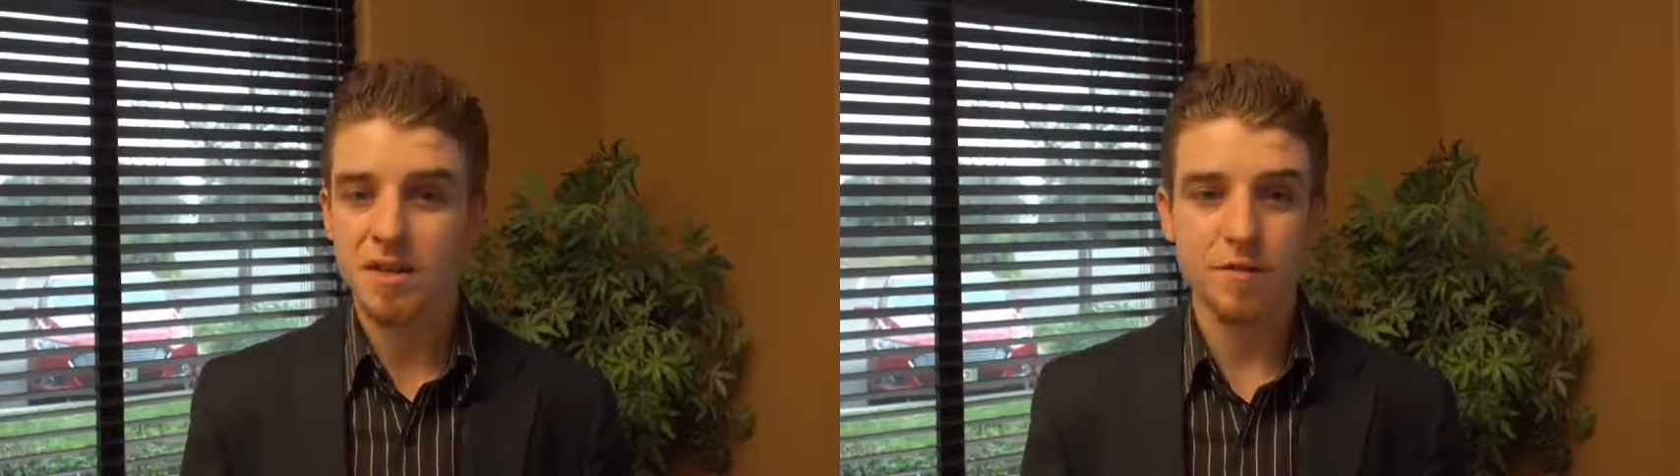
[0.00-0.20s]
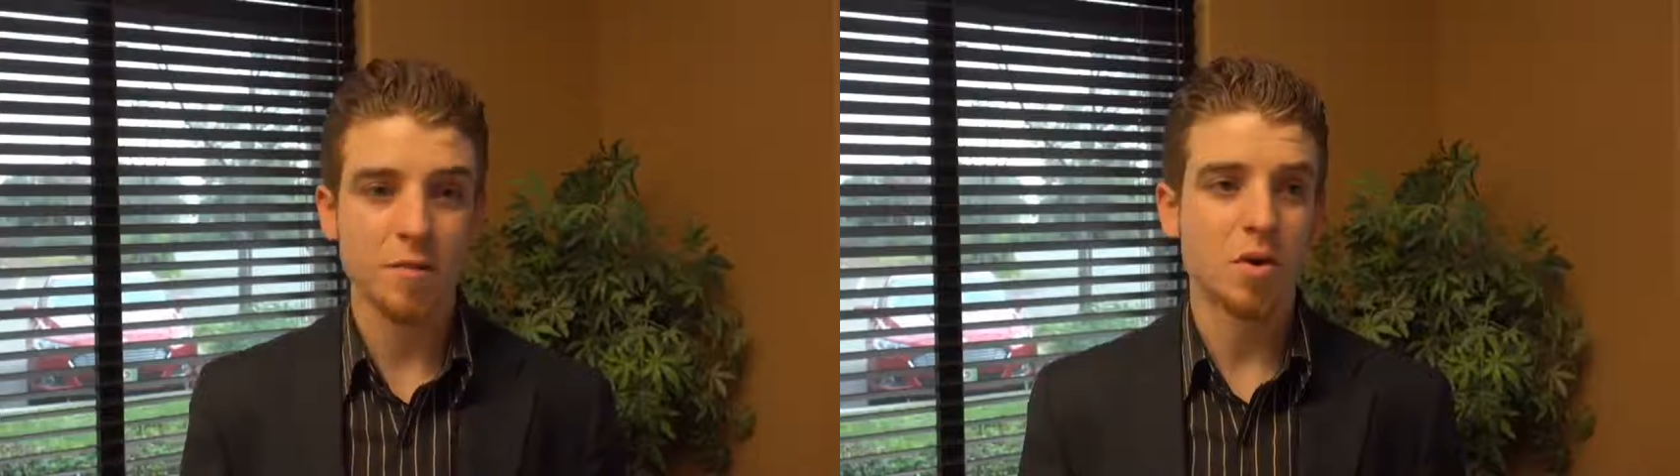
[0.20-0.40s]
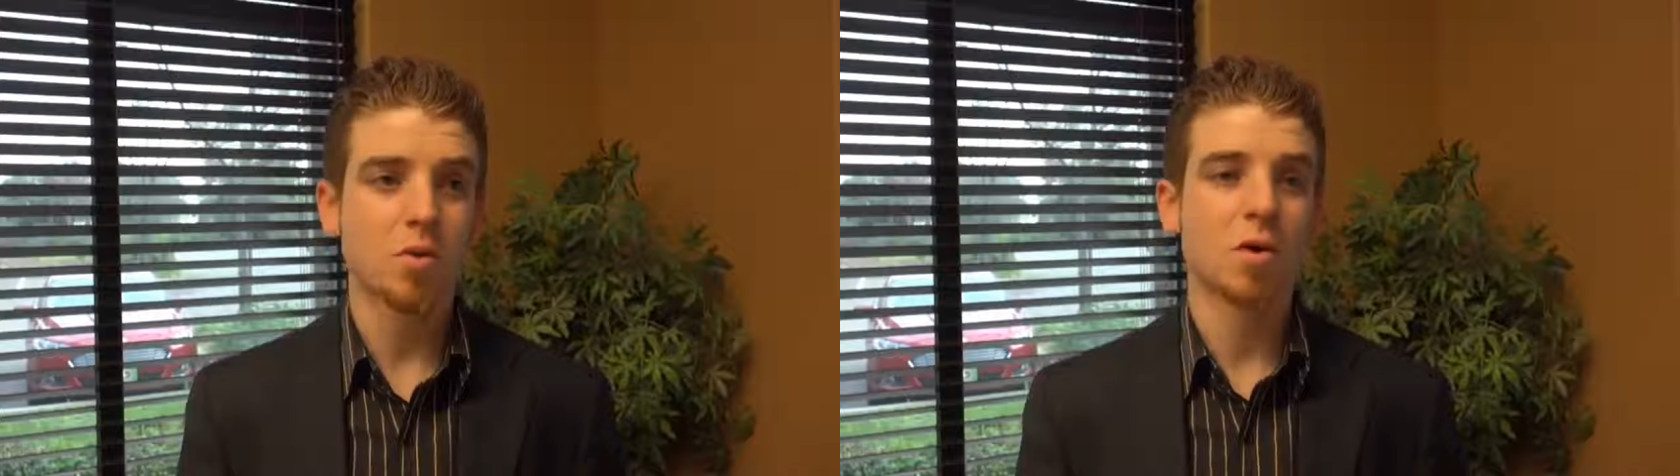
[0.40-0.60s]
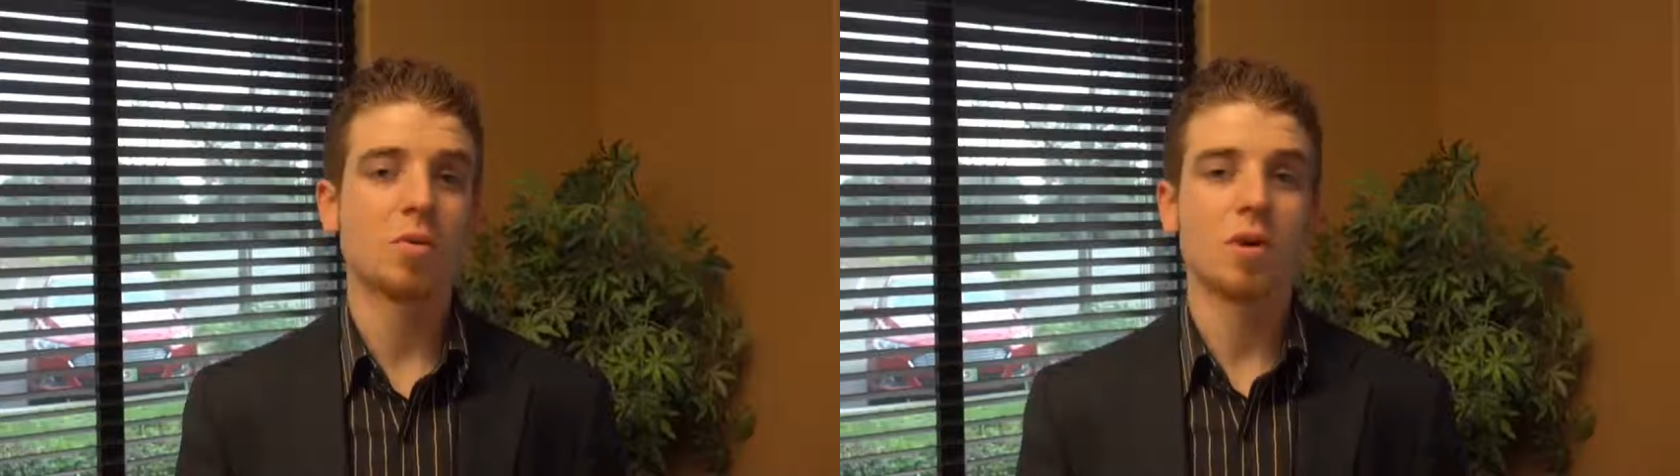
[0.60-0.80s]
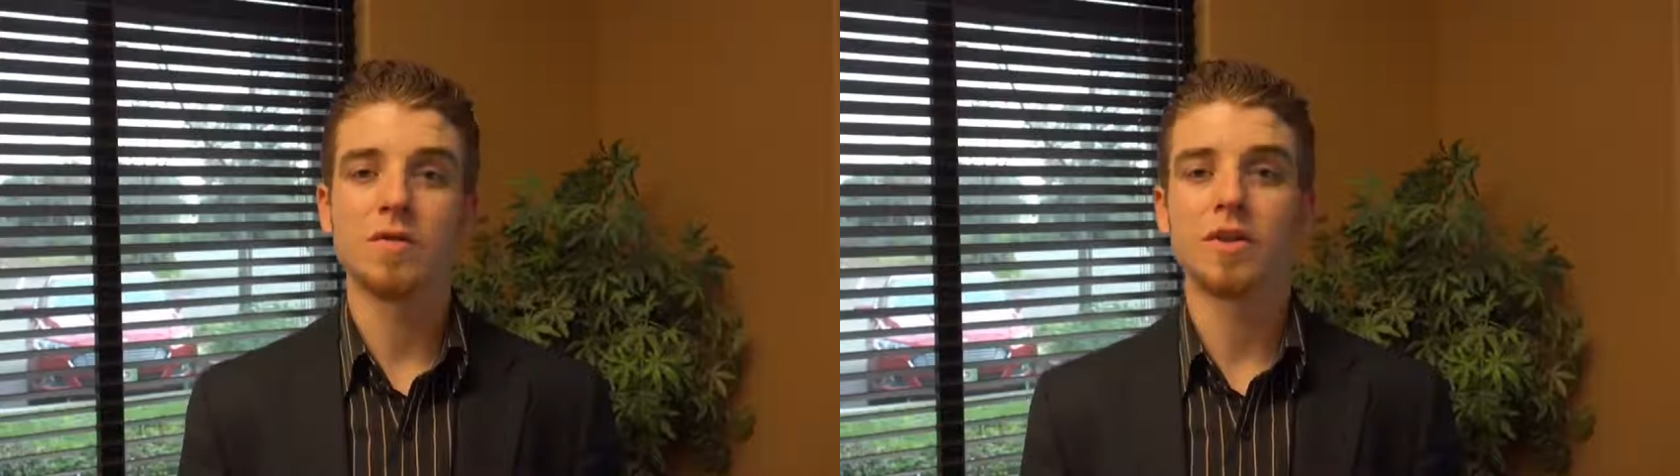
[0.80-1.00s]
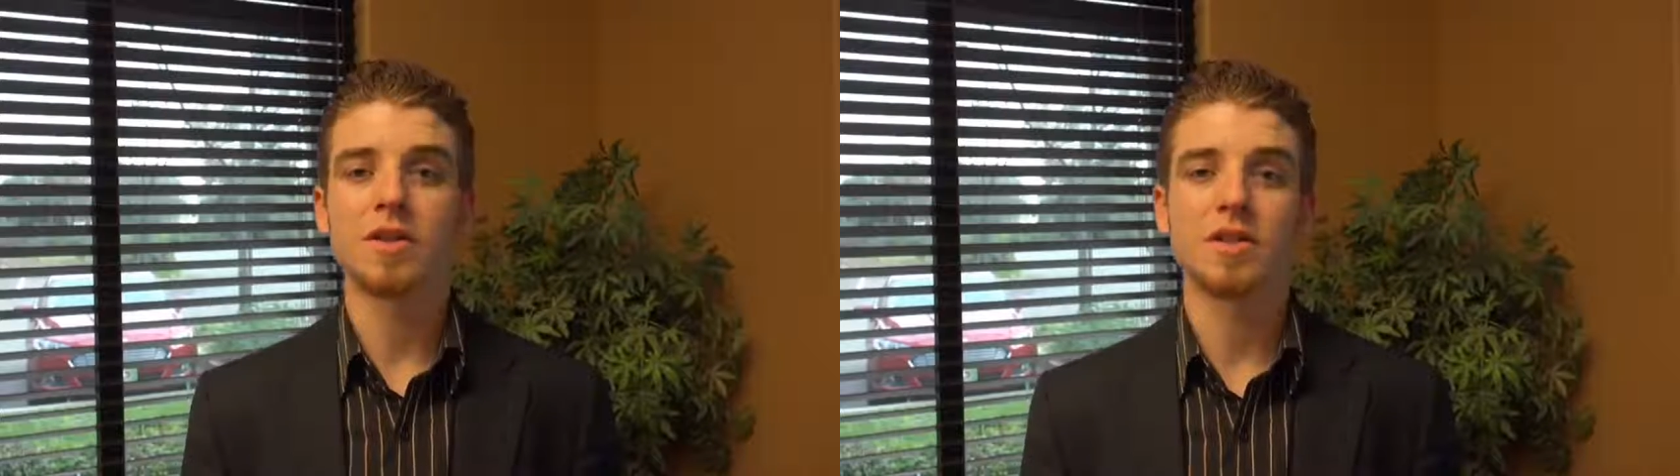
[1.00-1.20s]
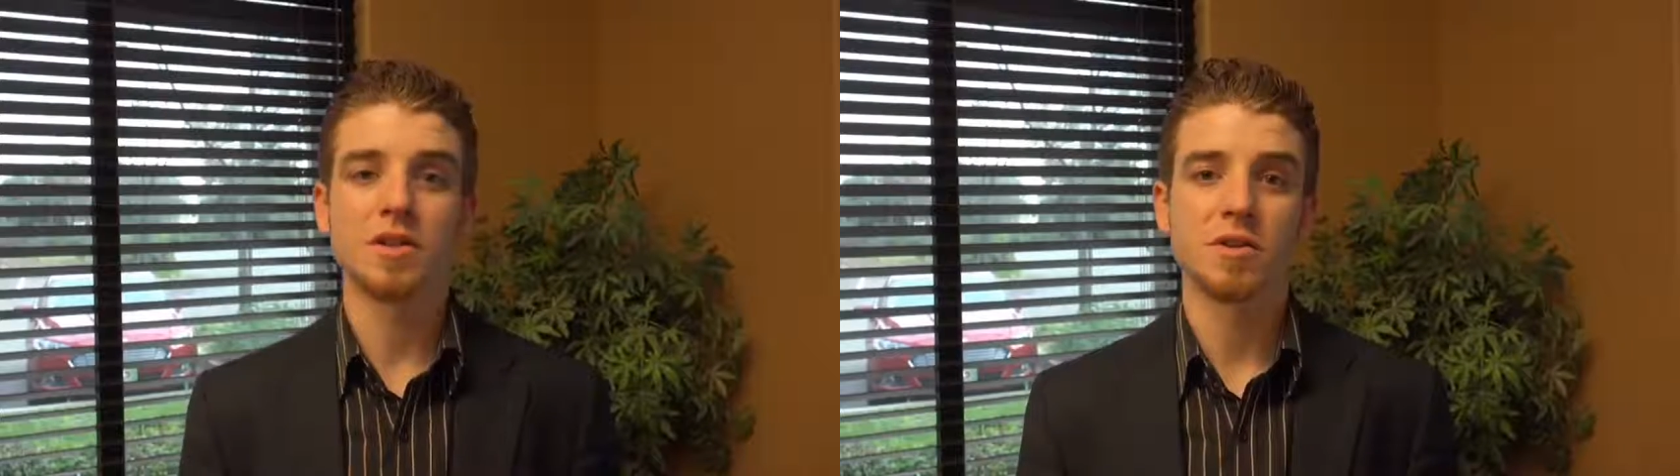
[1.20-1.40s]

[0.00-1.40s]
give them a quote, whatever it is that